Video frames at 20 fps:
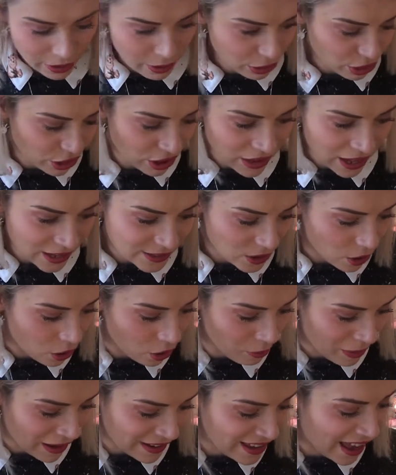I think that's
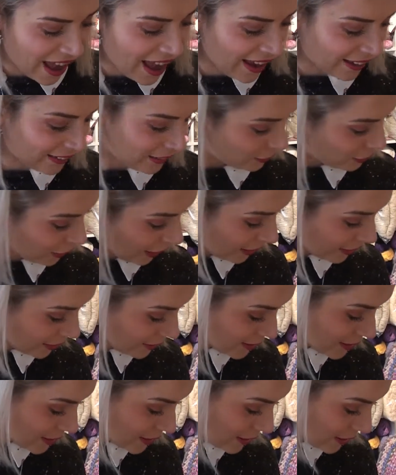all my yarny
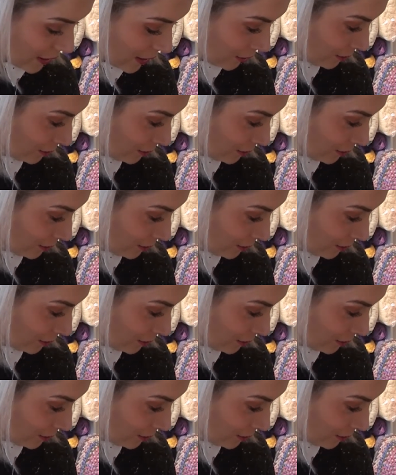things.